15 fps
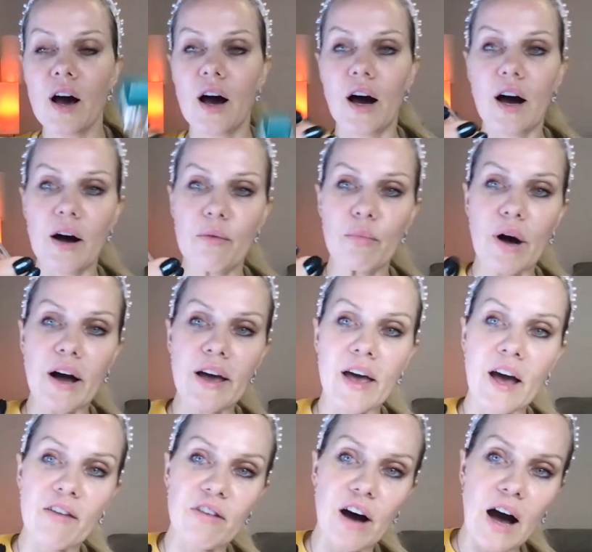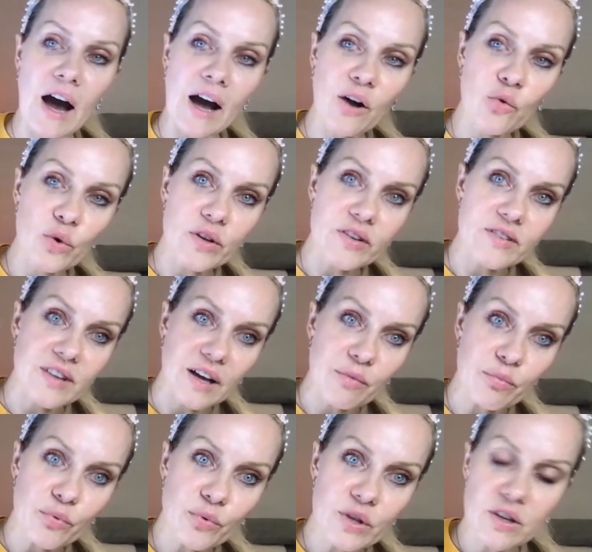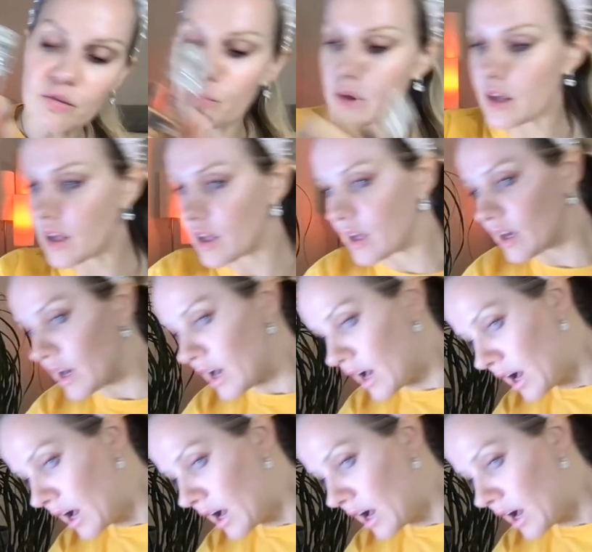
I have an aqua stump with me.